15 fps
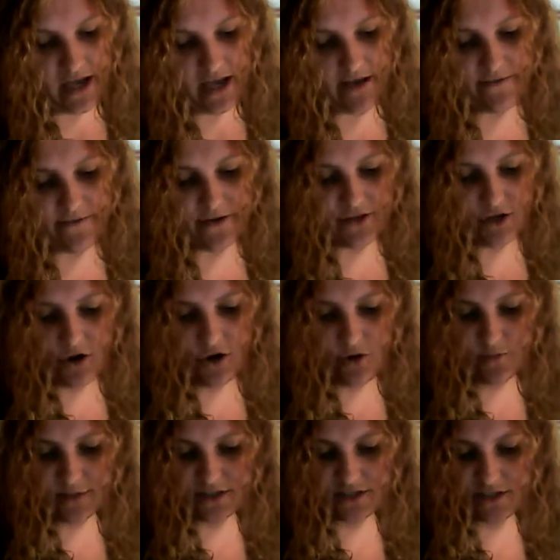Even the
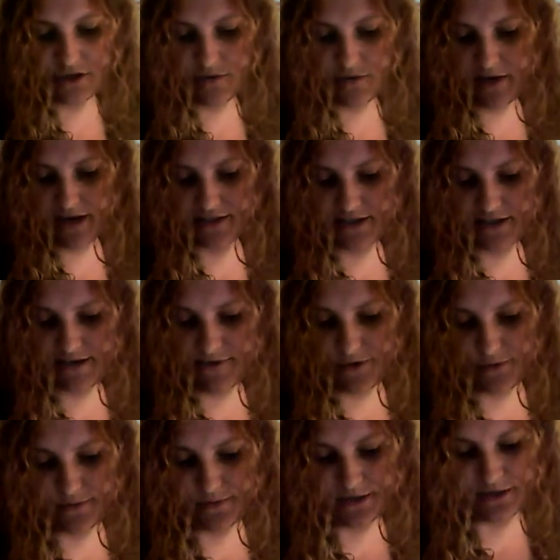homeless nomads have
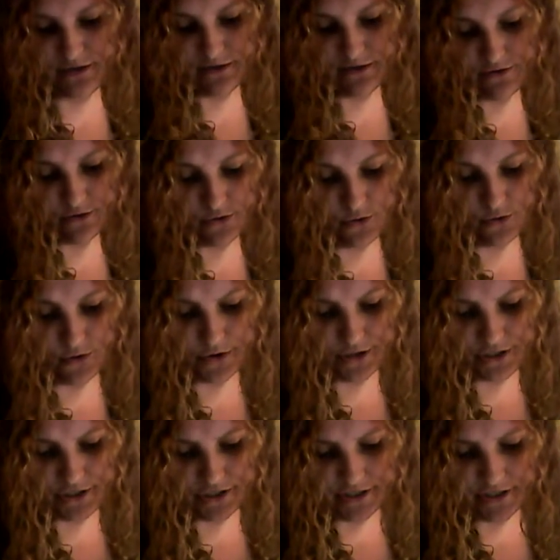homeland or
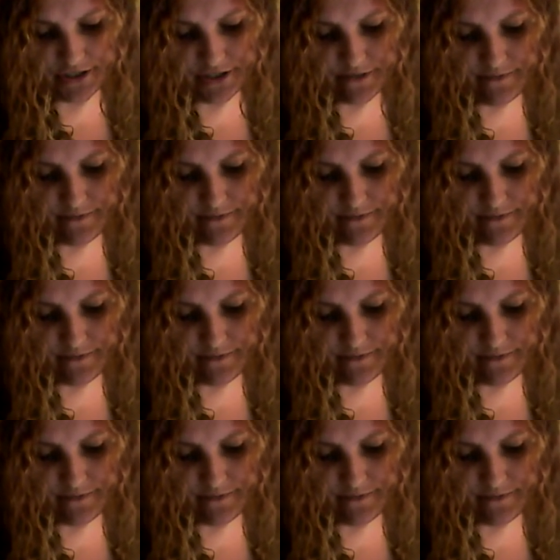origins.